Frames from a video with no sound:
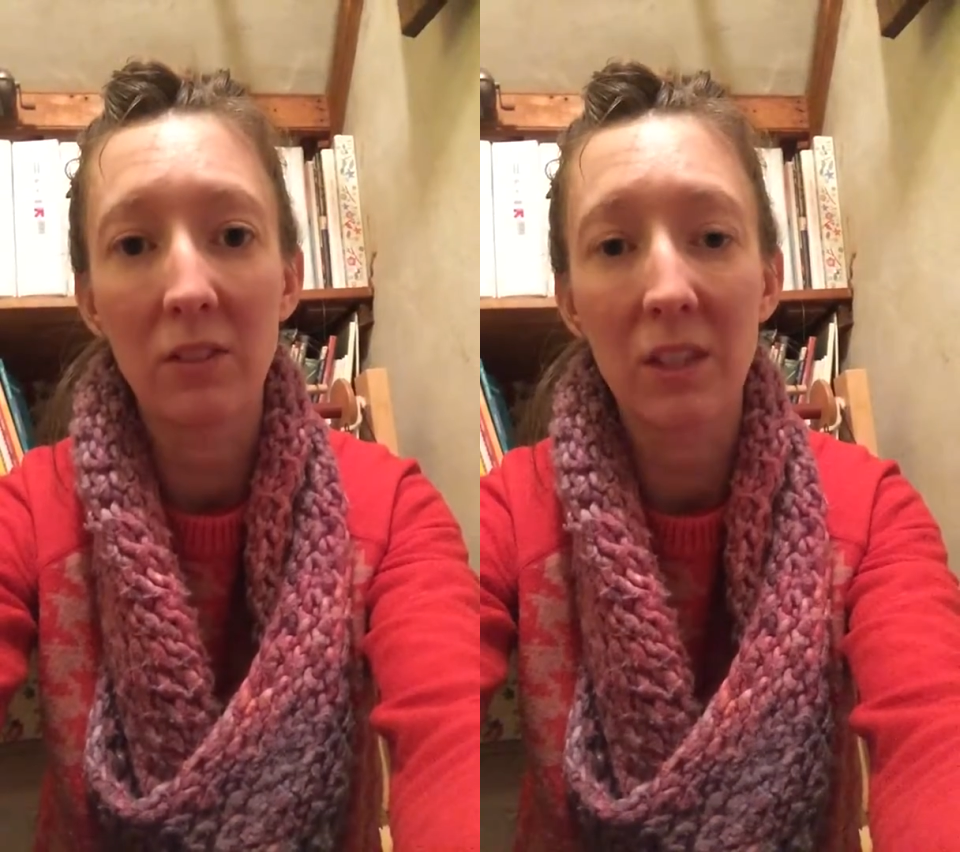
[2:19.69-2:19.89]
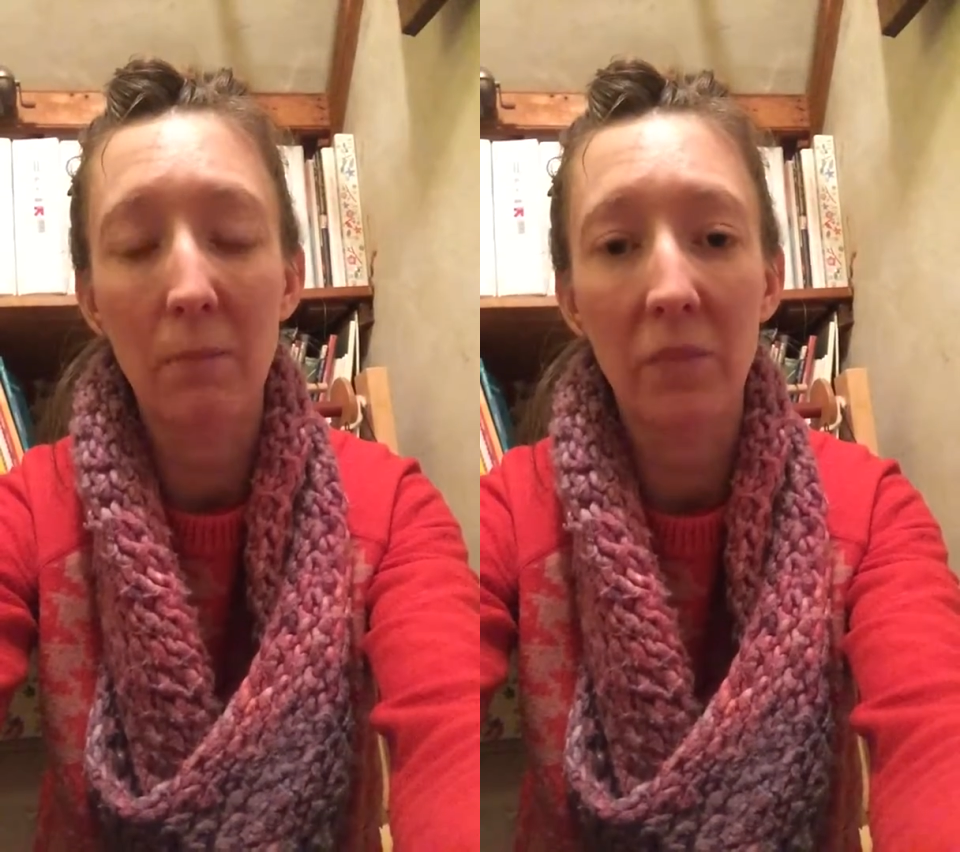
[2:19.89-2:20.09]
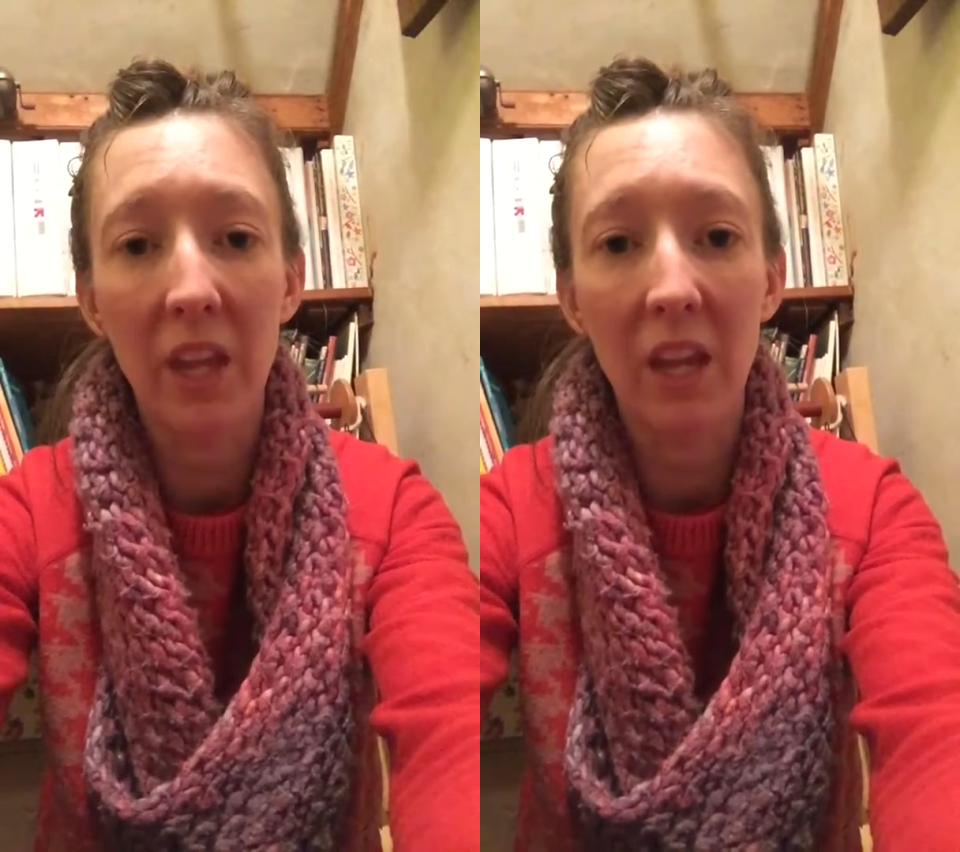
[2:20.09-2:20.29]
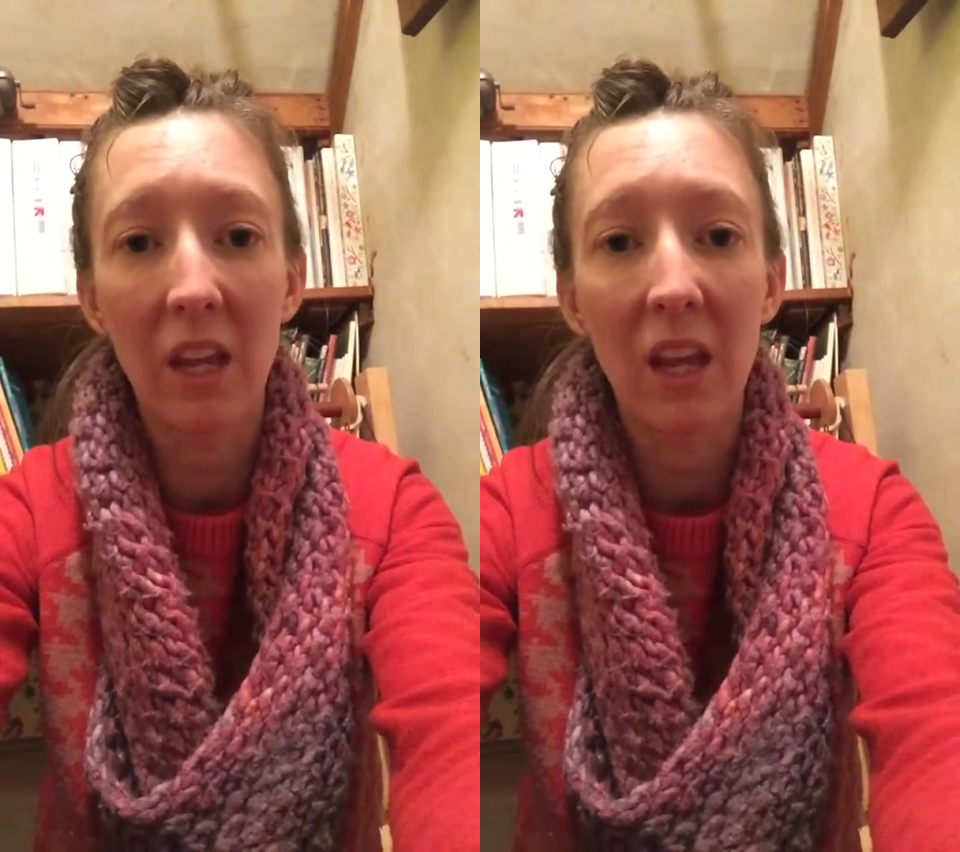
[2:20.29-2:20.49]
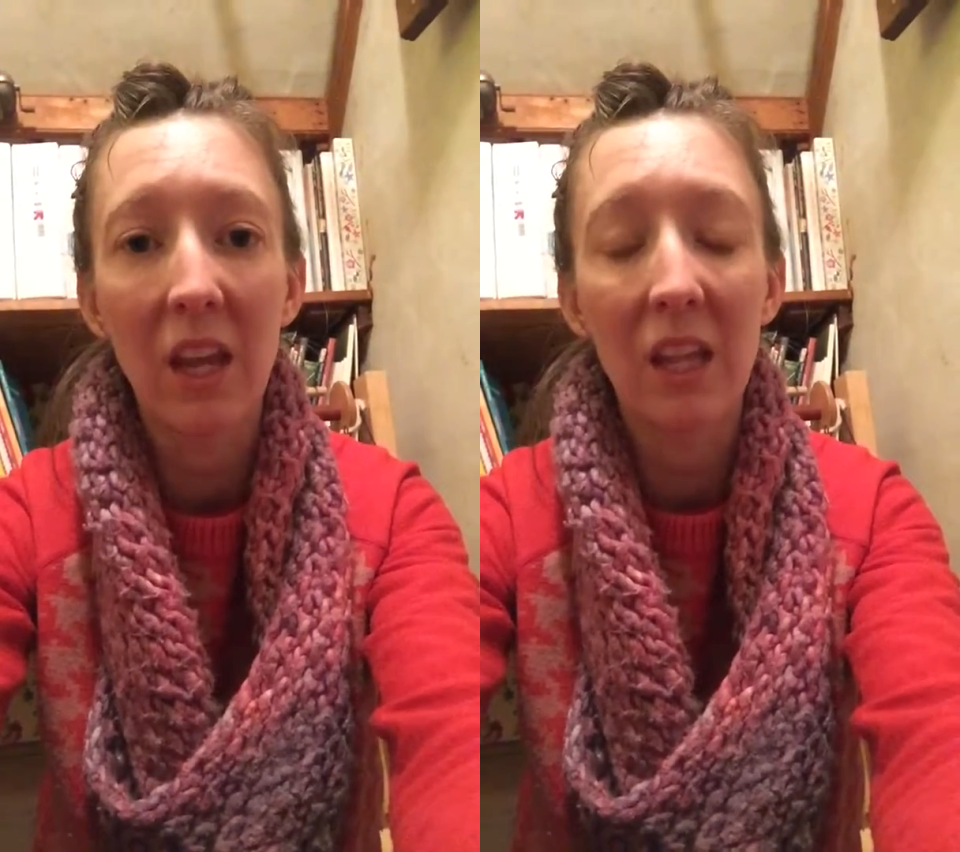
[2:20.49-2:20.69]

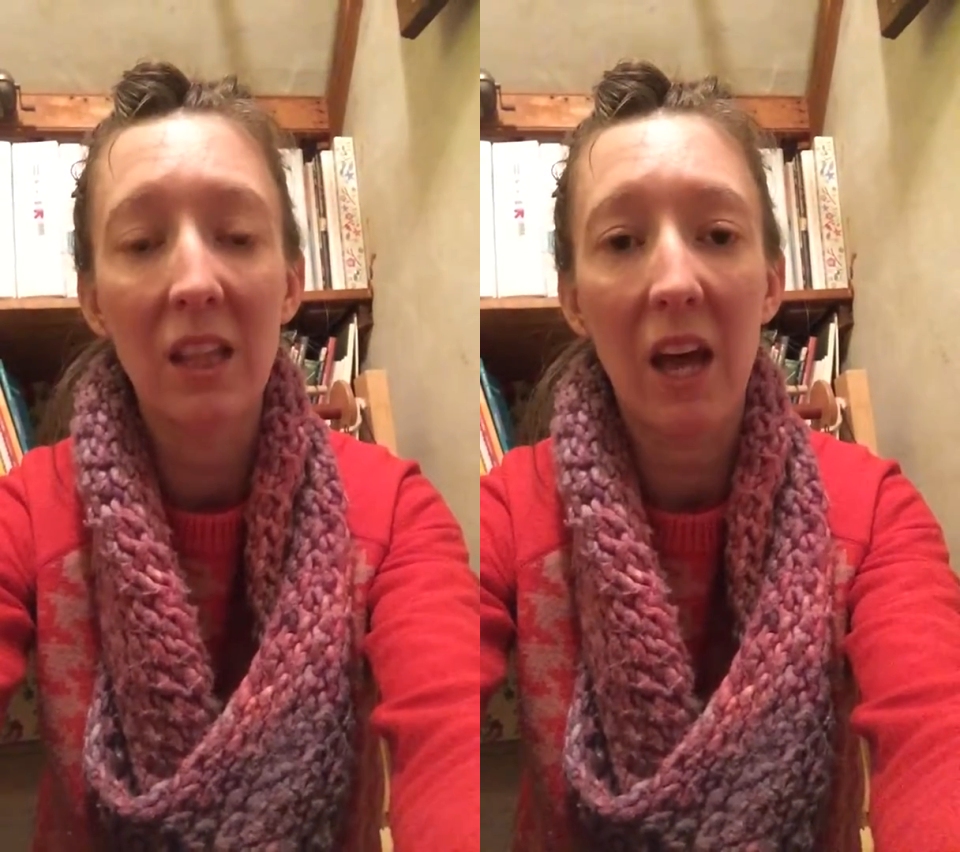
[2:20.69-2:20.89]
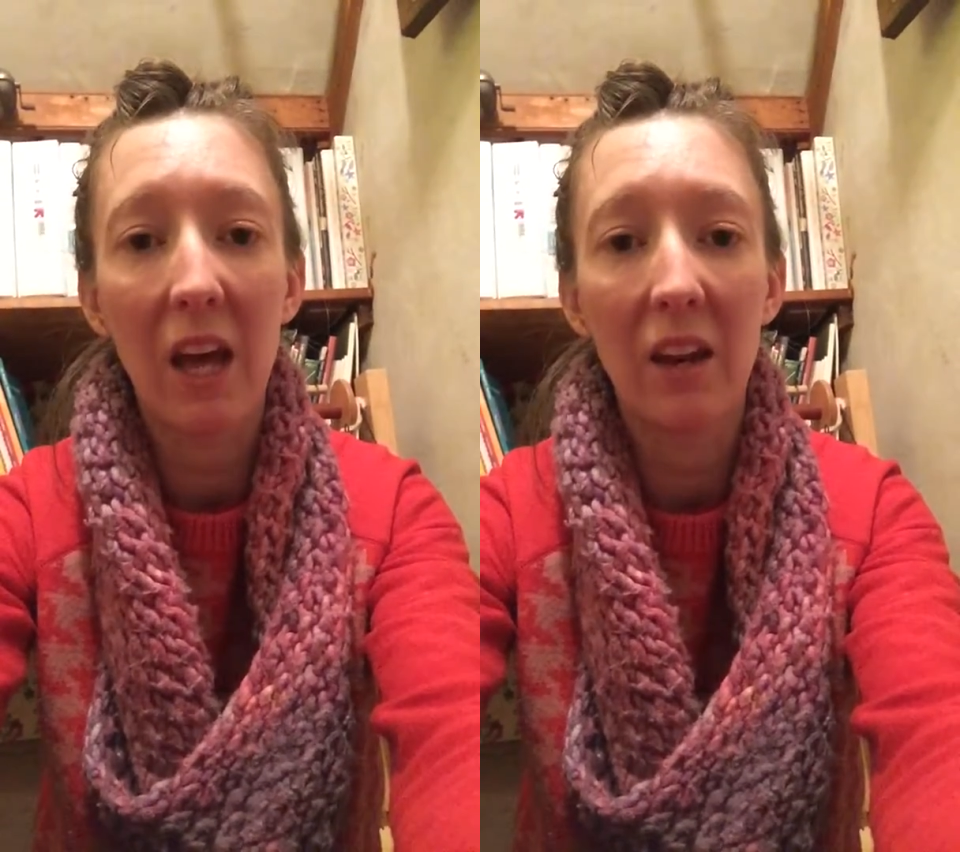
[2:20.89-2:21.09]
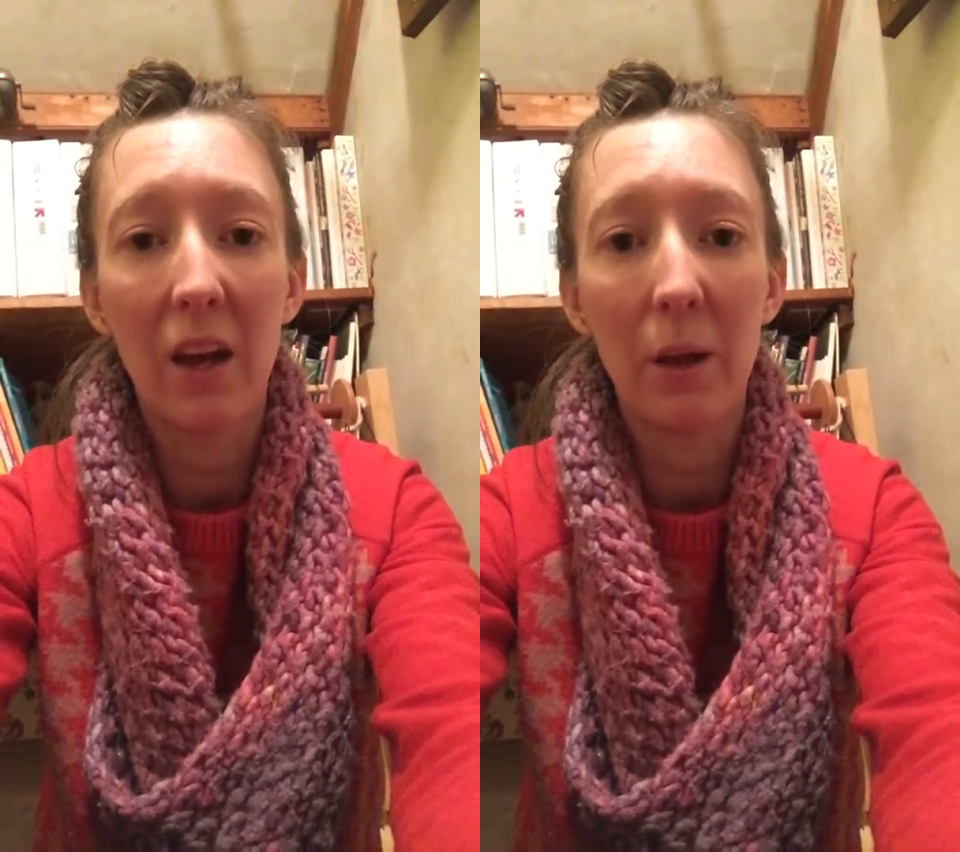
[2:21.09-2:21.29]
something that